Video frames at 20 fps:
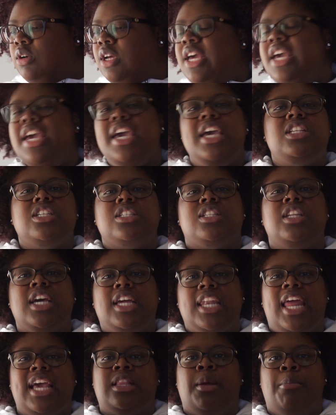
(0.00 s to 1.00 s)
He just
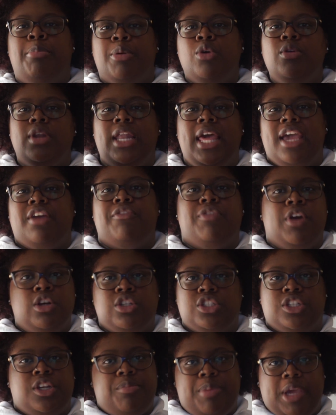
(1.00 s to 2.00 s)
looked like the bootleg
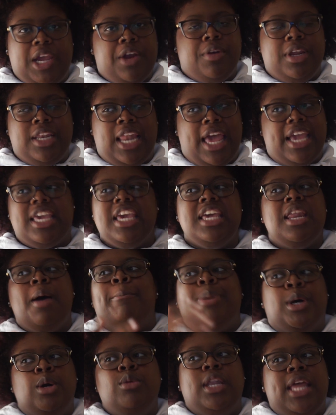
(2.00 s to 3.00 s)
version of Barry. Like, he a
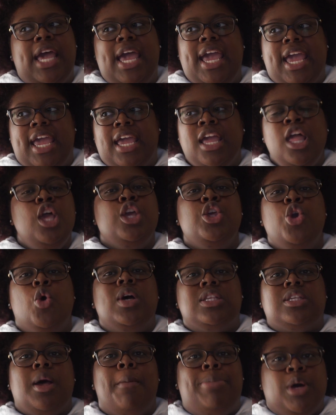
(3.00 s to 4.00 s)
bootleg. You
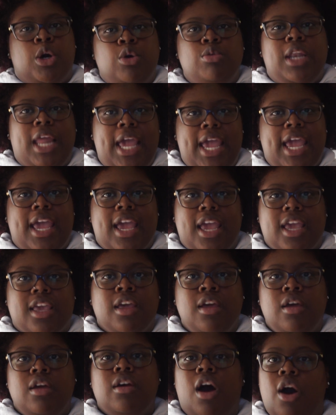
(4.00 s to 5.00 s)
was a
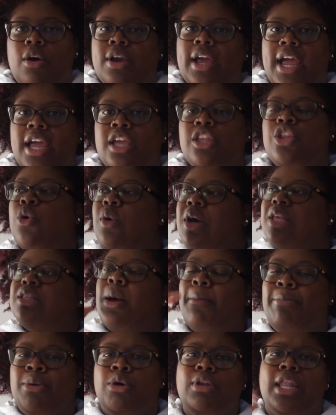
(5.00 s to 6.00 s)
bootleg. Okay? You was
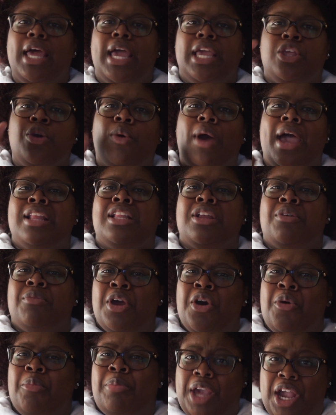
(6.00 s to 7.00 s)
a bootleg. You ain't the
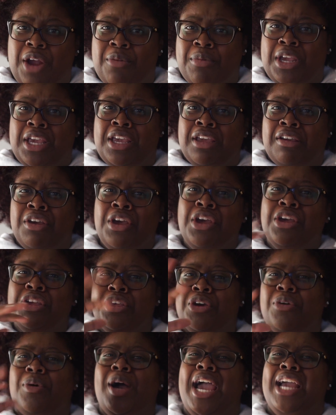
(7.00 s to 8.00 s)
real Barry.
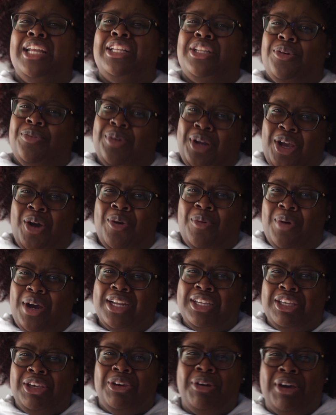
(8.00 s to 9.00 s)
You ain't the real
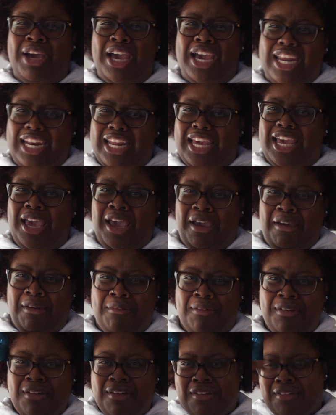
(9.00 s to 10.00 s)
one. You
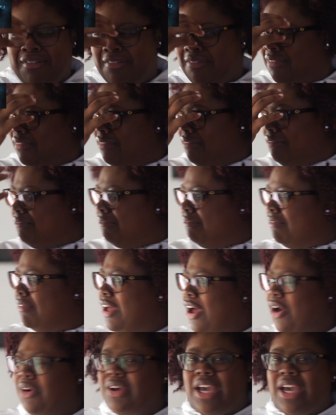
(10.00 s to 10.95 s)
ain't him.